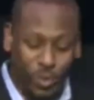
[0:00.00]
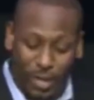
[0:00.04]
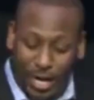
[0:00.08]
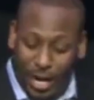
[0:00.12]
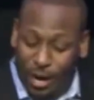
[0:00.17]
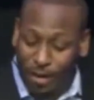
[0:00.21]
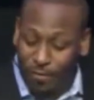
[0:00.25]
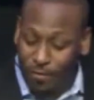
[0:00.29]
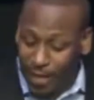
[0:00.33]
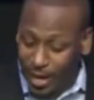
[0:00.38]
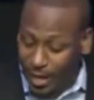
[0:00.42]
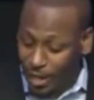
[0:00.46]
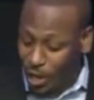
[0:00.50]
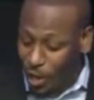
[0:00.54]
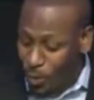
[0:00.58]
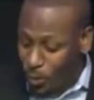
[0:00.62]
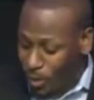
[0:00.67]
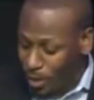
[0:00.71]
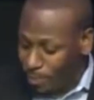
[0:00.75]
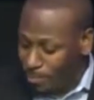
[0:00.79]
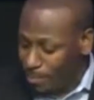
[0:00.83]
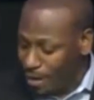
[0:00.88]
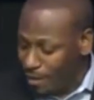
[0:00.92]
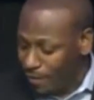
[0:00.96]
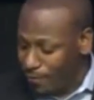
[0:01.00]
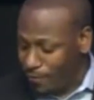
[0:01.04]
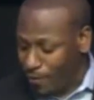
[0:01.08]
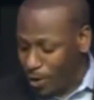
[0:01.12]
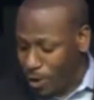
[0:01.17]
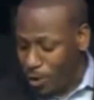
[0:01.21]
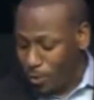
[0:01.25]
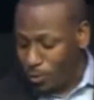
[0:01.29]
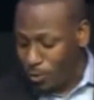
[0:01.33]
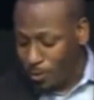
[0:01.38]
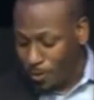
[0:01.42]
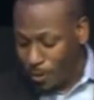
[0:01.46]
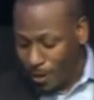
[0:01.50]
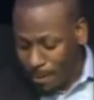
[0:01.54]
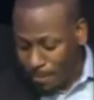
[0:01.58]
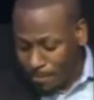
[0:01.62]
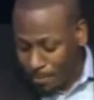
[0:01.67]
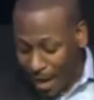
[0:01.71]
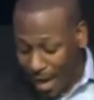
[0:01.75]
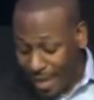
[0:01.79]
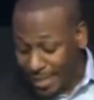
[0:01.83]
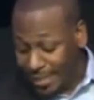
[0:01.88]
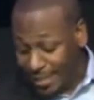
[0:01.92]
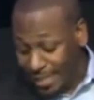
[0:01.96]
Now, if I go in my phone,
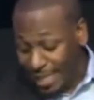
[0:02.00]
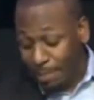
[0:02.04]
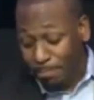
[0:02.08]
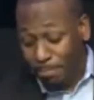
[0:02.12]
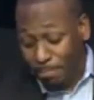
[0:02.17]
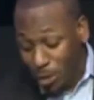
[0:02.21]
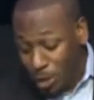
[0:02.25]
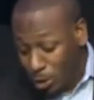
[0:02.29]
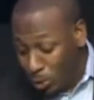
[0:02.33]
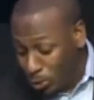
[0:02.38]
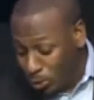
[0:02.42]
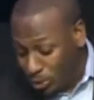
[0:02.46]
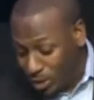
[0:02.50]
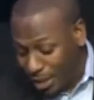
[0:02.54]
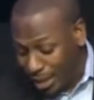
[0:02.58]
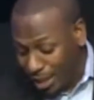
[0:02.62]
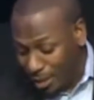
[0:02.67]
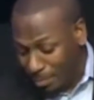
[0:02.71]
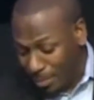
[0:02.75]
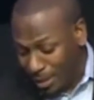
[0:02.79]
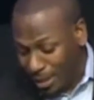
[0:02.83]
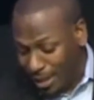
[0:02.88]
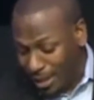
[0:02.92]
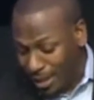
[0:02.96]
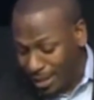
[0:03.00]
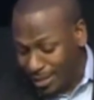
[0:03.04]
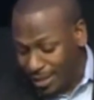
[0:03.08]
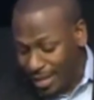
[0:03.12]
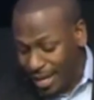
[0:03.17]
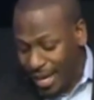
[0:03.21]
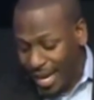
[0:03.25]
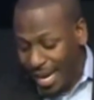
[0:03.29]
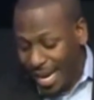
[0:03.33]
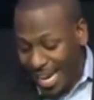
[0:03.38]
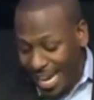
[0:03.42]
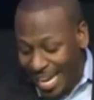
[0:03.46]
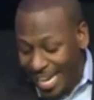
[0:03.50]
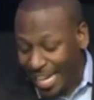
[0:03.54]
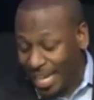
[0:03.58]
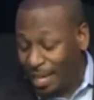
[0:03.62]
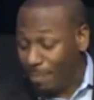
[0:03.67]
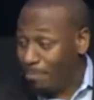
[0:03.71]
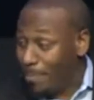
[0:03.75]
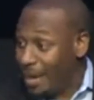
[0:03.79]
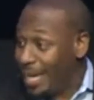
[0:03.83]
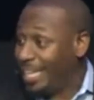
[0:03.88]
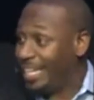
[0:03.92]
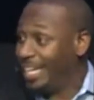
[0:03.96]
I see music because he
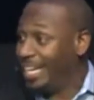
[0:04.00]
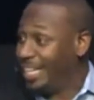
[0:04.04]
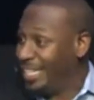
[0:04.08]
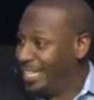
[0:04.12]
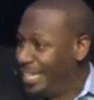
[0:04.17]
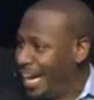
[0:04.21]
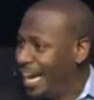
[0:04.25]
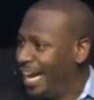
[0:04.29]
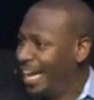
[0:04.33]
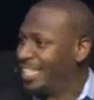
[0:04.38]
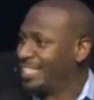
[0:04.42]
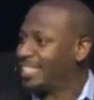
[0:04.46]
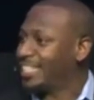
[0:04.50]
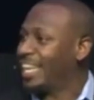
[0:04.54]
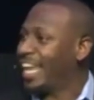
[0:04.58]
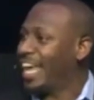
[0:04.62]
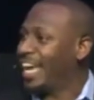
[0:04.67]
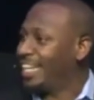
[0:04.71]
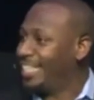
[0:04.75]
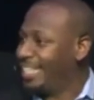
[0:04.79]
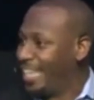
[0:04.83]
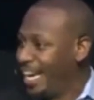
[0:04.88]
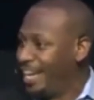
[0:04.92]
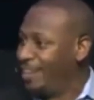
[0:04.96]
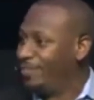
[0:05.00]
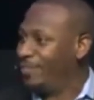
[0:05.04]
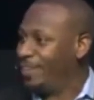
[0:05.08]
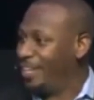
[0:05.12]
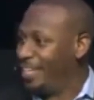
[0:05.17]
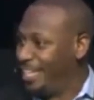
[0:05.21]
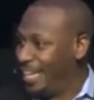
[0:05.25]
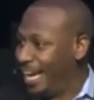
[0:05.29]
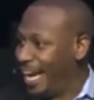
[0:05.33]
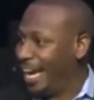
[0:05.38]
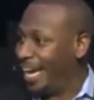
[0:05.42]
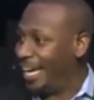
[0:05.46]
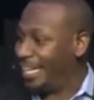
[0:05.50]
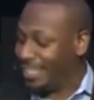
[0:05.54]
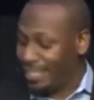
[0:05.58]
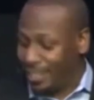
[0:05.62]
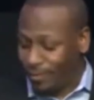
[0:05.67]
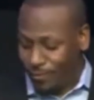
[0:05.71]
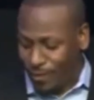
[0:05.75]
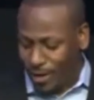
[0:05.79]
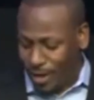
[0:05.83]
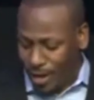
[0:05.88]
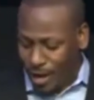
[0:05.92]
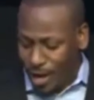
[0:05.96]
can make you dance like David danced.
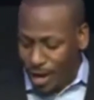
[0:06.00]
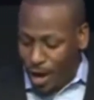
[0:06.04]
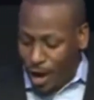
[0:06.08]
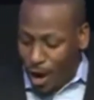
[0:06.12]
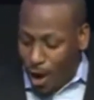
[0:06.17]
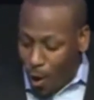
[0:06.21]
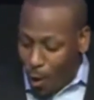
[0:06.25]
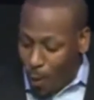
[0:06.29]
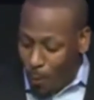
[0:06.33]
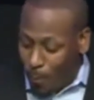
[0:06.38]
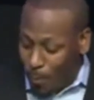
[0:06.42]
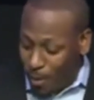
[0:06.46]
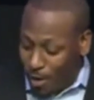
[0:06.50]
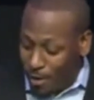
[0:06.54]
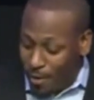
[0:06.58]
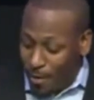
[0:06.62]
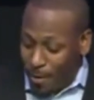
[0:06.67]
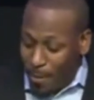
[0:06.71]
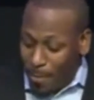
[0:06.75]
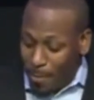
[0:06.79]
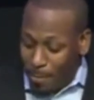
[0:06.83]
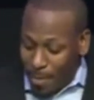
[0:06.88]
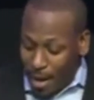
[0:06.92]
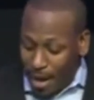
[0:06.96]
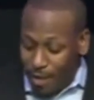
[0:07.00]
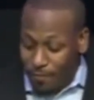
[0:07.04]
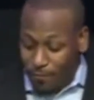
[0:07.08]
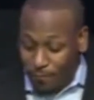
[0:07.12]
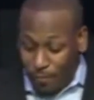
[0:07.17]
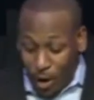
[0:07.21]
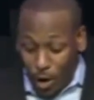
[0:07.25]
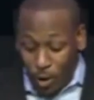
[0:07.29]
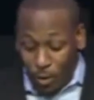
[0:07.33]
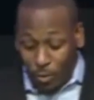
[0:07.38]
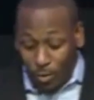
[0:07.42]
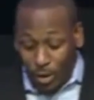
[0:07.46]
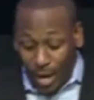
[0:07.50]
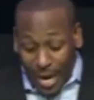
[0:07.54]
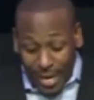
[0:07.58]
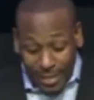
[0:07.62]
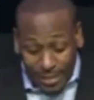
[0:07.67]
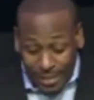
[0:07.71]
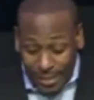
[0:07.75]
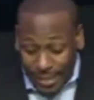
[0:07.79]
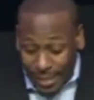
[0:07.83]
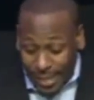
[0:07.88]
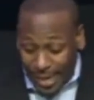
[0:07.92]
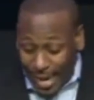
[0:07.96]
If I open my phone, I
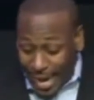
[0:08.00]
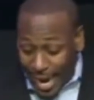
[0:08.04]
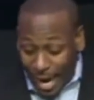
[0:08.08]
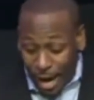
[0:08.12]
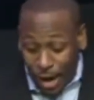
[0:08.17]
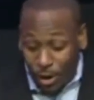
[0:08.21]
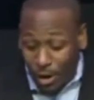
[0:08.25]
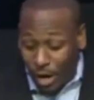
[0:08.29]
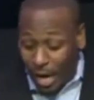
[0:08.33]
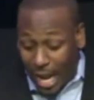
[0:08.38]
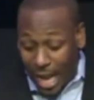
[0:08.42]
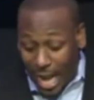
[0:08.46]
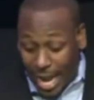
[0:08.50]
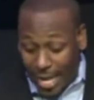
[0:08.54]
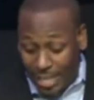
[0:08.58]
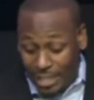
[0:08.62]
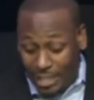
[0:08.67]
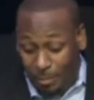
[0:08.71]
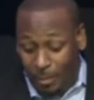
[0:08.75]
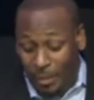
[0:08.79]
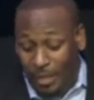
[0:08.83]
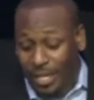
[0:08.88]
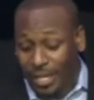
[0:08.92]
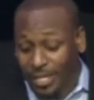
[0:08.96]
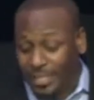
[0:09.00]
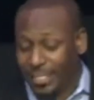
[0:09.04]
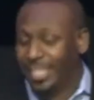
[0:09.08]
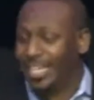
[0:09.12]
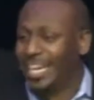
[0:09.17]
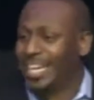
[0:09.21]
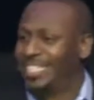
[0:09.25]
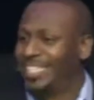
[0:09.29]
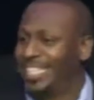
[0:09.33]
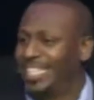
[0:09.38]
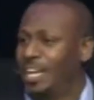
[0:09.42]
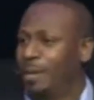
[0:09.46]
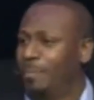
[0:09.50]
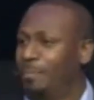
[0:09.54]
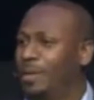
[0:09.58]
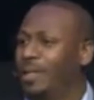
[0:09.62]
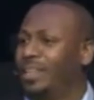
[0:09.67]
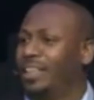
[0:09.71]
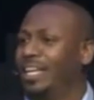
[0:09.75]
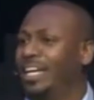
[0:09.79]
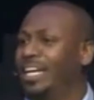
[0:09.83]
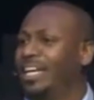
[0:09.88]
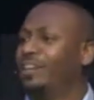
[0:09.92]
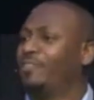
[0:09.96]
see airlines because he has the
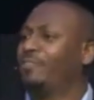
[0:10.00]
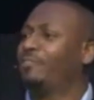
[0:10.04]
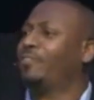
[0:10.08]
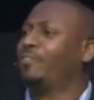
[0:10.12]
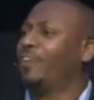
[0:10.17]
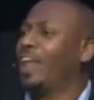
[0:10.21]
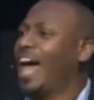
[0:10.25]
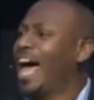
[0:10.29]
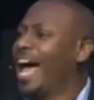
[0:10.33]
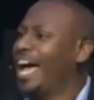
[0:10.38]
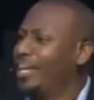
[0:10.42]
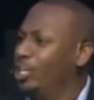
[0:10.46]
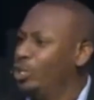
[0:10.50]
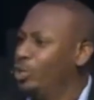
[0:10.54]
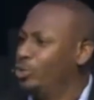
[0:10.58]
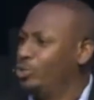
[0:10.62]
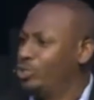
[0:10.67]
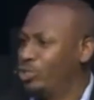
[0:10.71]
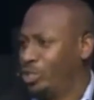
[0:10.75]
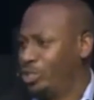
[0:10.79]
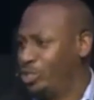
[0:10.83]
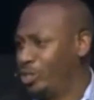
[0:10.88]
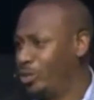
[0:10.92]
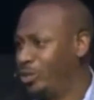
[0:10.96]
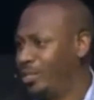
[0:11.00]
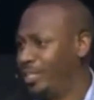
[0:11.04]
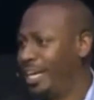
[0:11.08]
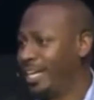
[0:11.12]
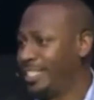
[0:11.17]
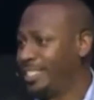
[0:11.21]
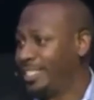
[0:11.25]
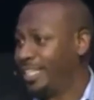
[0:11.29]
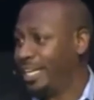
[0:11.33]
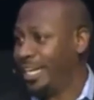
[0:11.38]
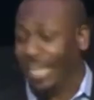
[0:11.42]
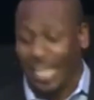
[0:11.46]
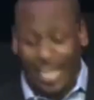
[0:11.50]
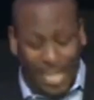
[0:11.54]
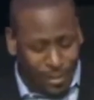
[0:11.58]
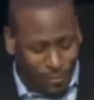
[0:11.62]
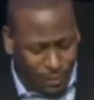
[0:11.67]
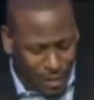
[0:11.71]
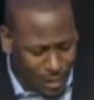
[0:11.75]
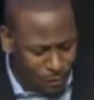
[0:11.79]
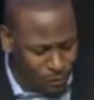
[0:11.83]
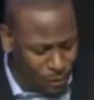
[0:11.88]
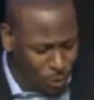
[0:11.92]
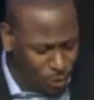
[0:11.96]
ability to fly you to your destiny
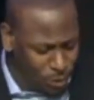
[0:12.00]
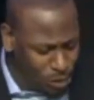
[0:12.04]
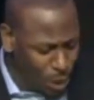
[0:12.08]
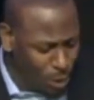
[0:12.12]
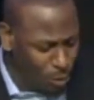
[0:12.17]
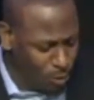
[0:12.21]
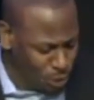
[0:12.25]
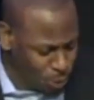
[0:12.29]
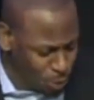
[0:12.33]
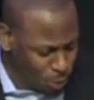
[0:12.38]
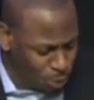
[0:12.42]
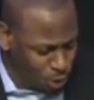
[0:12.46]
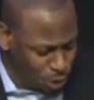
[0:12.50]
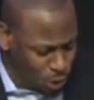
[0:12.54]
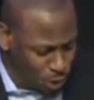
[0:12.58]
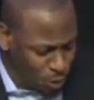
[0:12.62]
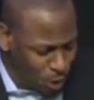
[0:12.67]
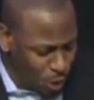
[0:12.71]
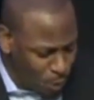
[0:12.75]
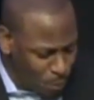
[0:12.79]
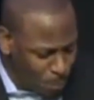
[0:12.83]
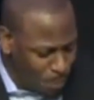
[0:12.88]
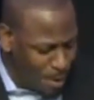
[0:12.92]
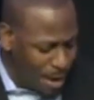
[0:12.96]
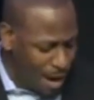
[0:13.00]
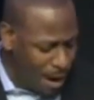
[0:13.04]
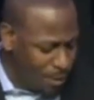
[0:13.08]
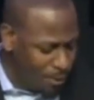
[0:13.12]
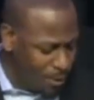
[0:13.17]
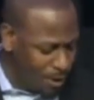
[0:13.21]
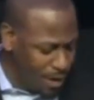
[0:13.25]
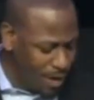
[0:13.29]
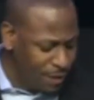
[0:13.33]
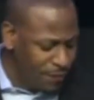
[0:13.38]
even if you don't use your own power.